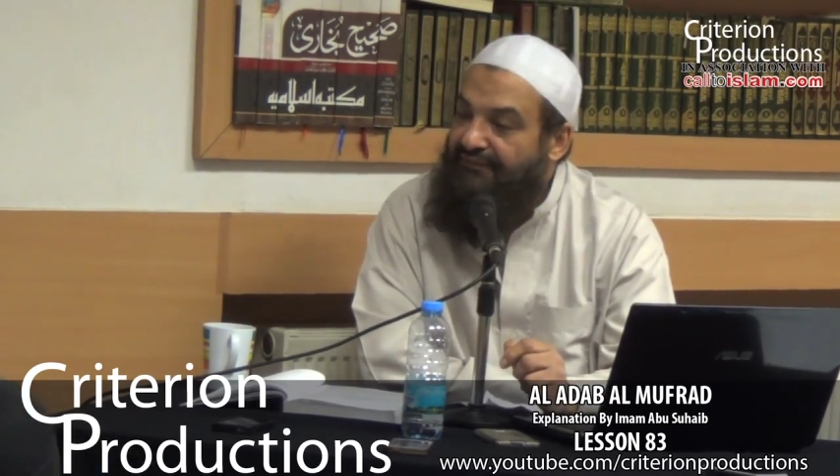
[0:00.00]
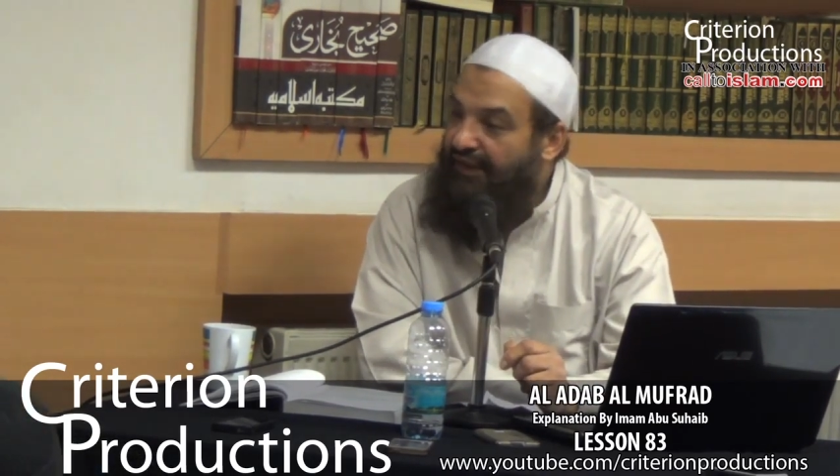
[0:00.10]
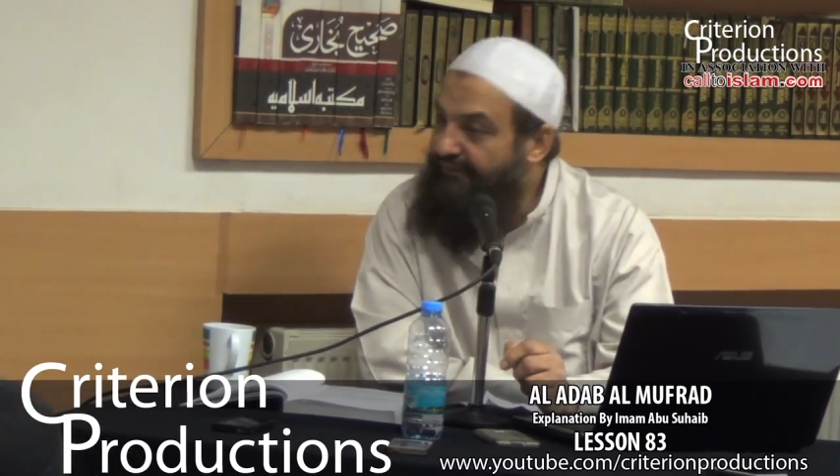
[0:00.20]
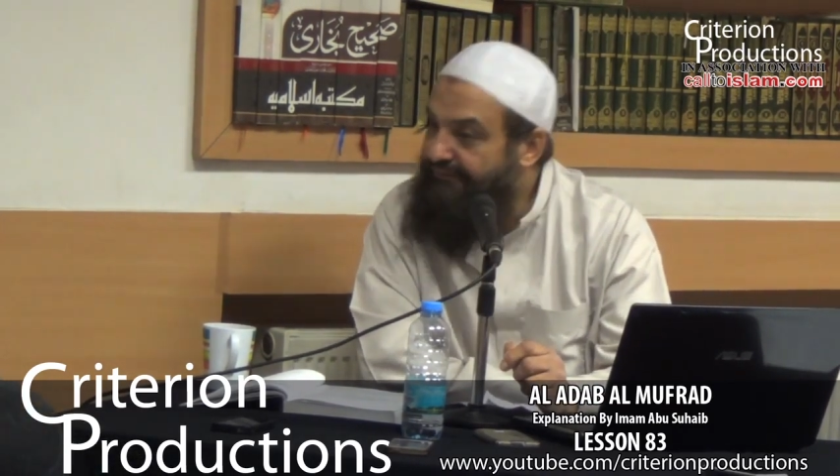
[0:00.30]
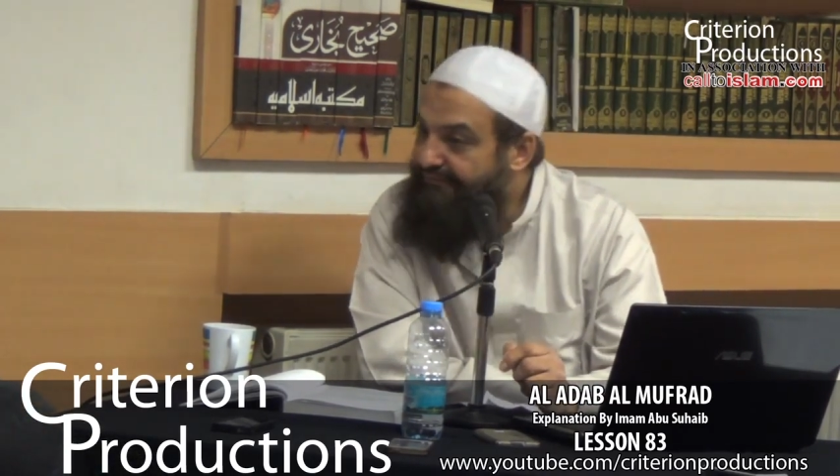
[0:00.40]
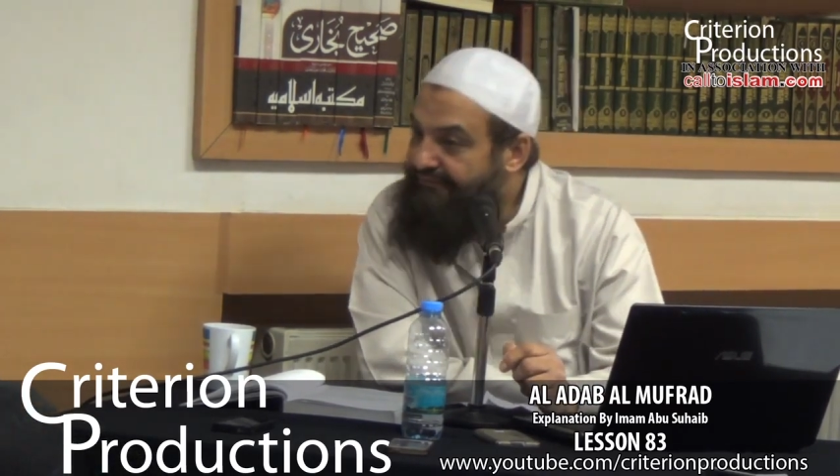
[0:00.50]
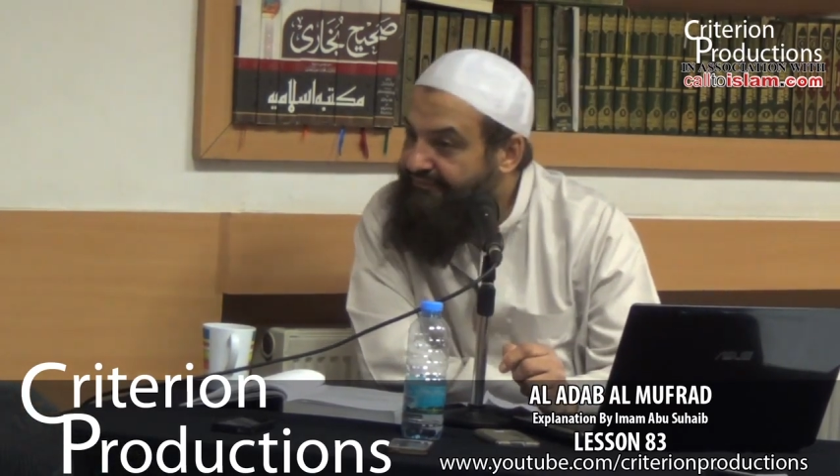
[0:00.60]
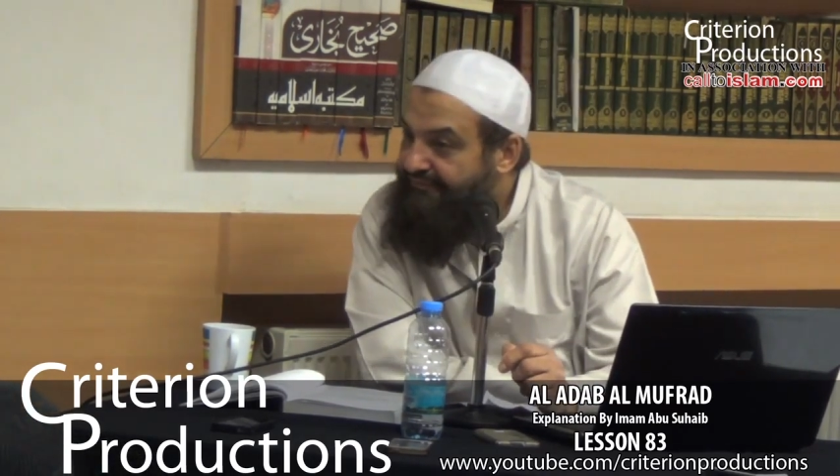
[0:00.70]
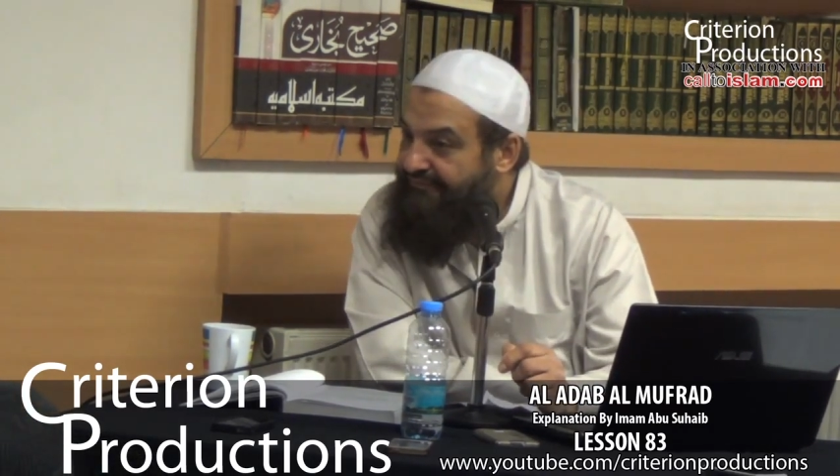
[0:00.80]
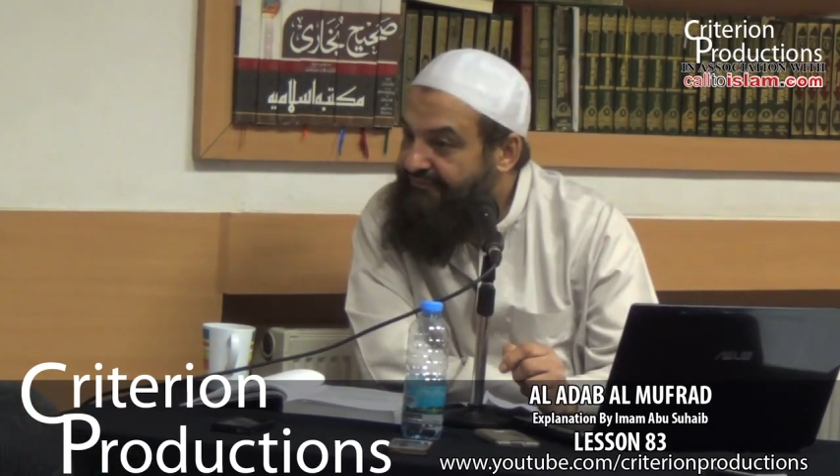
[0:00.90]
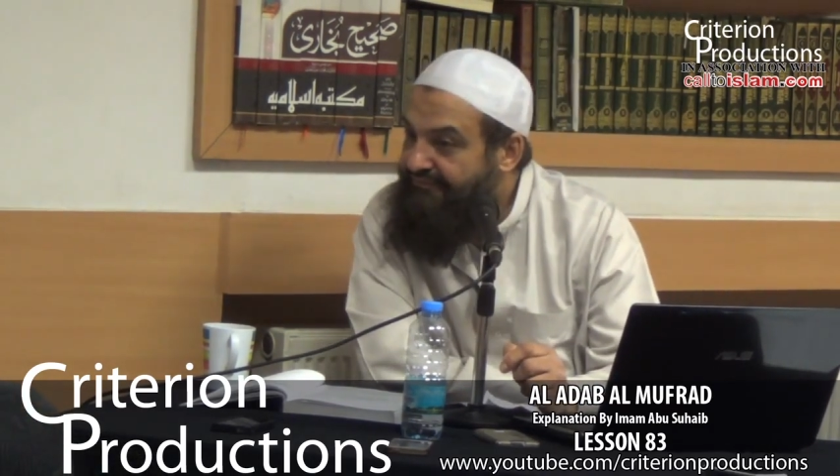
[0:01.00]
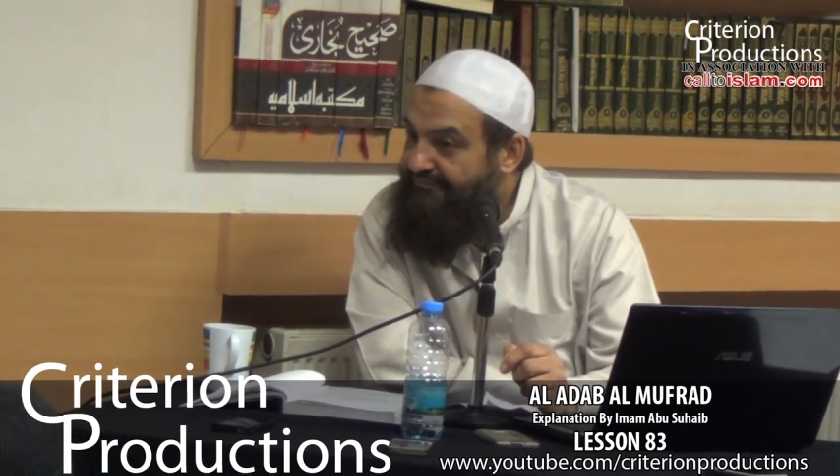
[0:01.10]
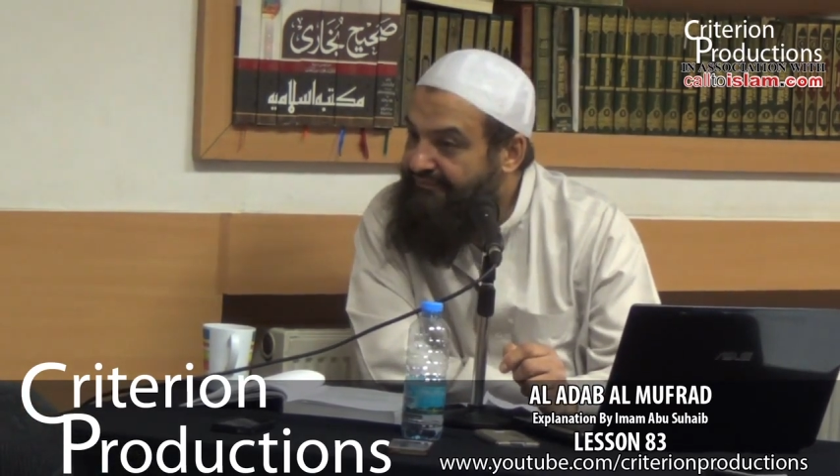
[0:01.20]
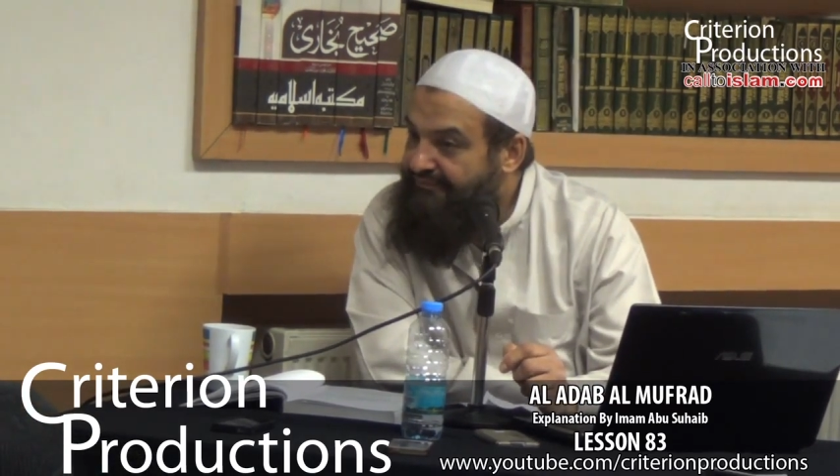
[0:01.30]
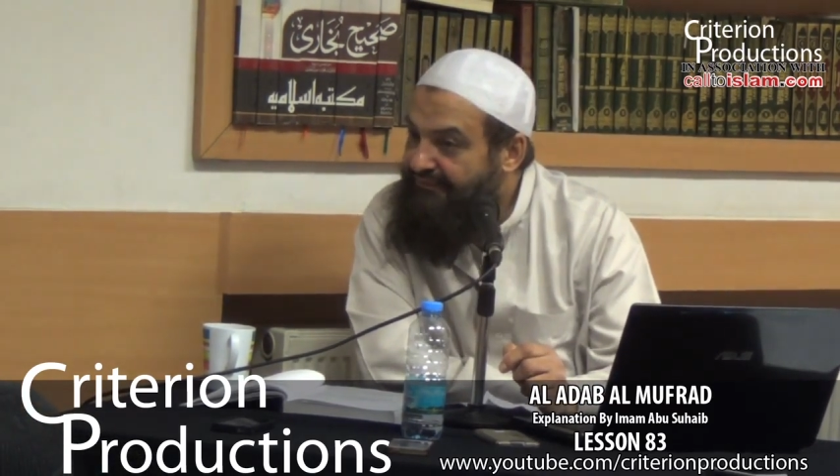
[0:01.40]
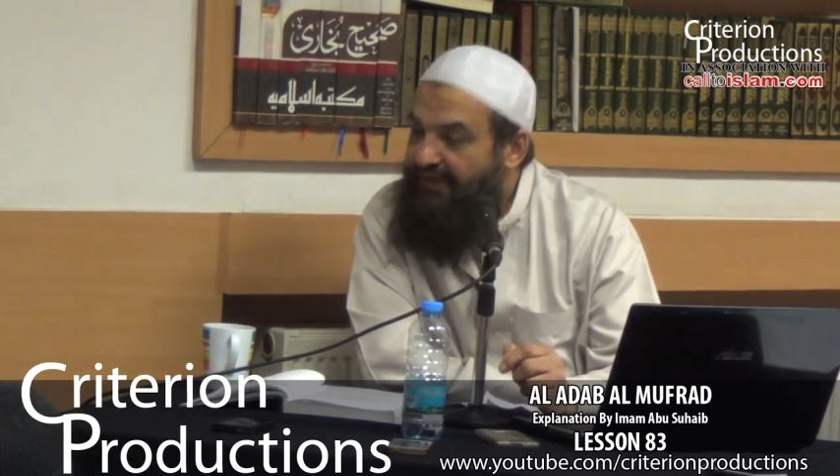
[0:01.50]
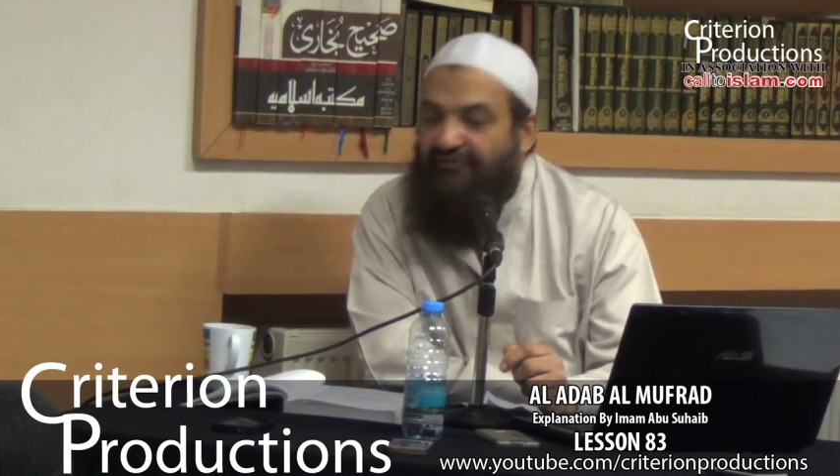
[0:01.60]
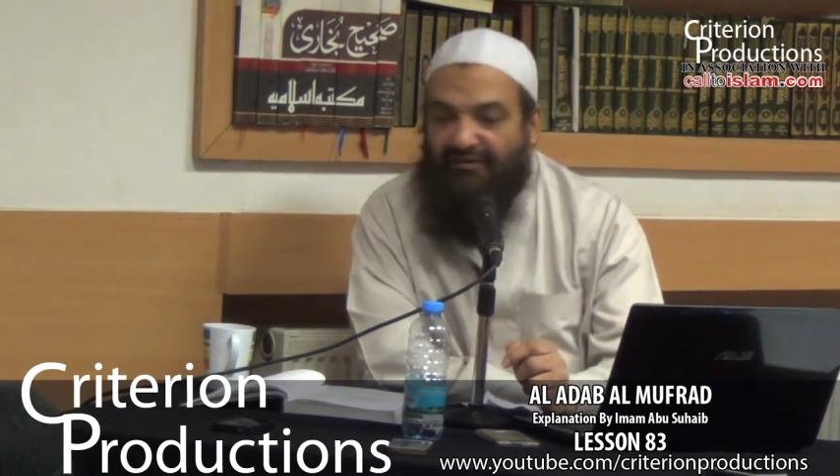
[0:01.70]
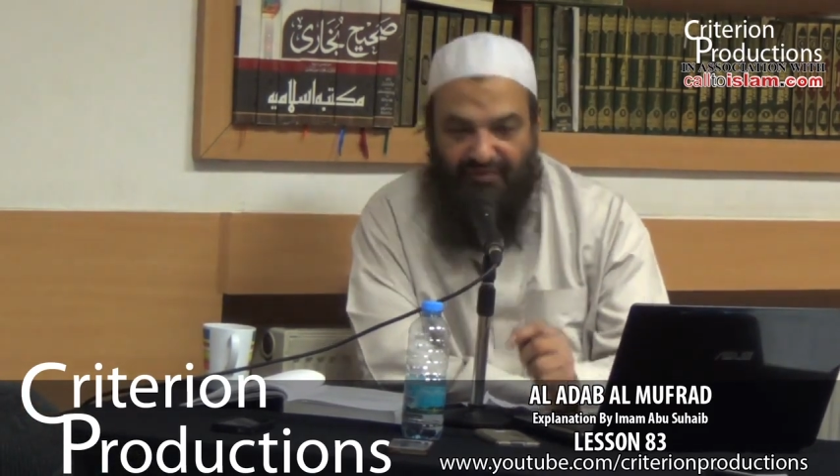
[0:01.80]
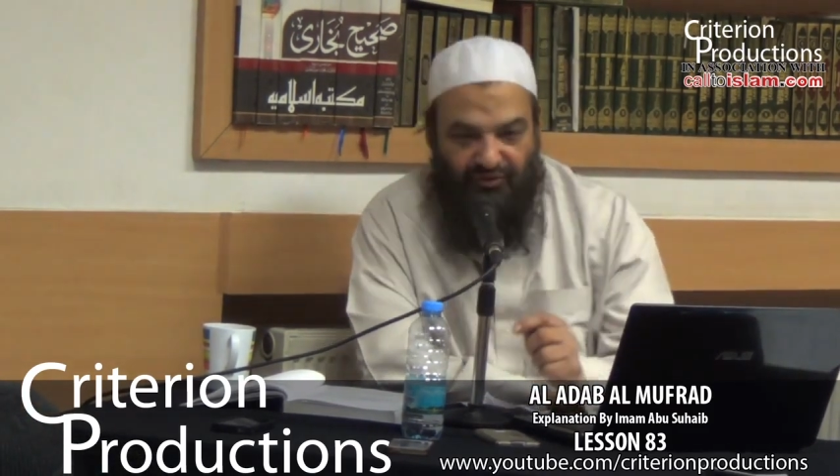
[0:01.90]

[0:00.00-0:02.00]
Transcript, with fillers: No? From